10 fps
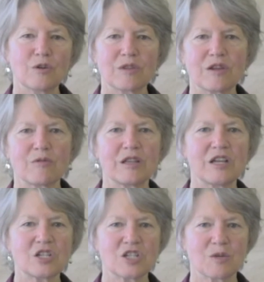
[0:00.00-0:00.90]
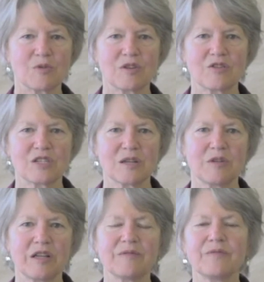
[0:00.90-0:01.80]
with their relationship with their
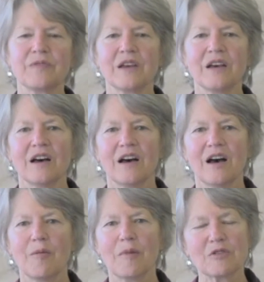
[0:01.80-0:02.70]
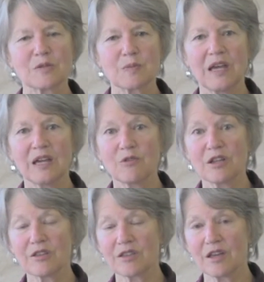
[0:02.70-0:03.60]
sibling. I was playing
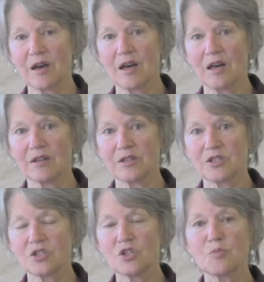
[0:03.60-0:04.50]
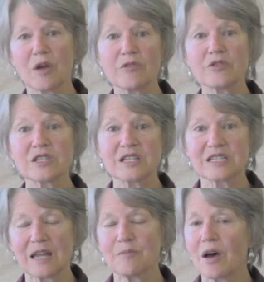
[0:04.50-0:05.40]
with two brothers in the
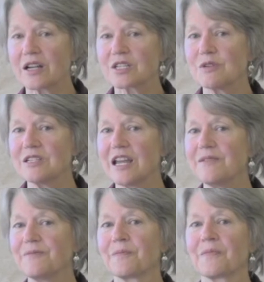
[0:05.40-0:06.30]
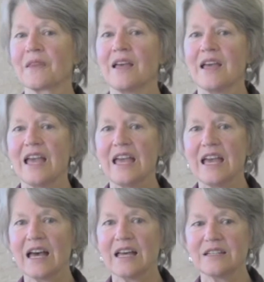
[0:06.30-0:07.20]
sandbox one day,
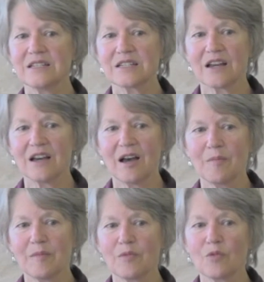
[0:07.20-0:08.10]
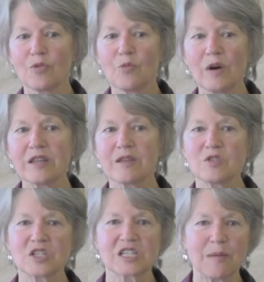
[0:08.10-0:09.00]
and one of them
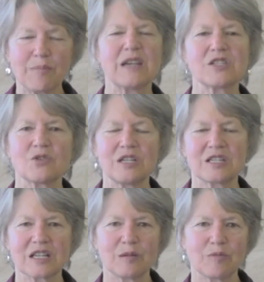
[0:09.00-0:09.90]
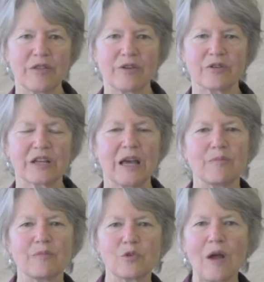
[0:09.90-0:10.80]
just kept pestering his little brother,
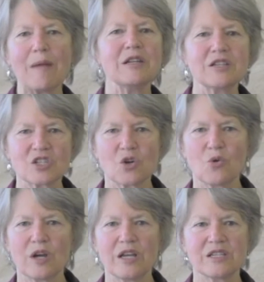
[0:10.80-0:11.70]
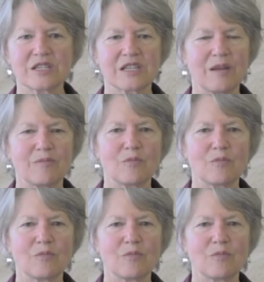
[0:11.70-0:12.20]
kept grabbing his toys, kept,